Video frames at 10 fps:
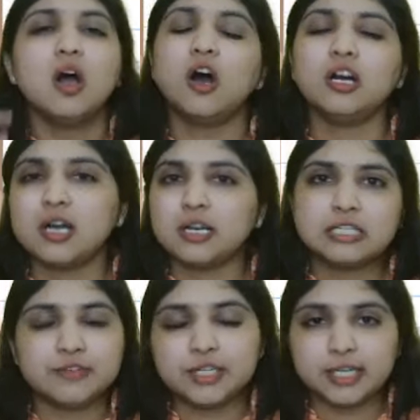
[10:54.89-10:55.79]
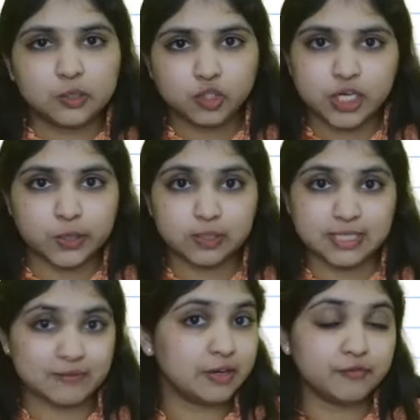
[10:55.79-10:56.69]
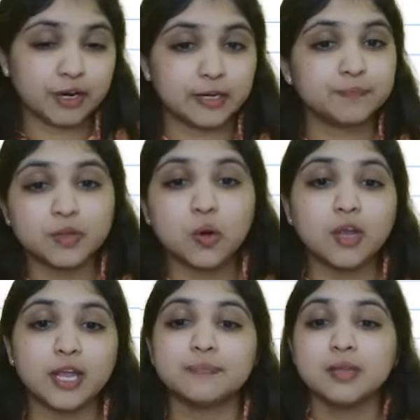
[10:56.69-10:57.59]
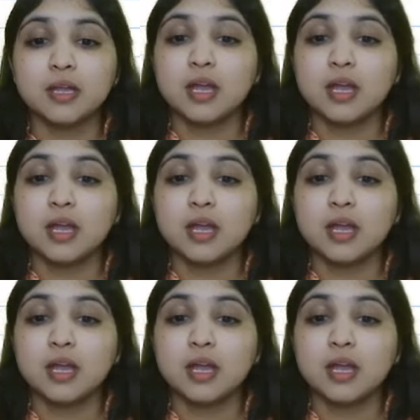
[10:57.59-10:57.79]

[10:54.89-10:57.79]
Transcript: or transfer it into Schedule 7 fund. Okay,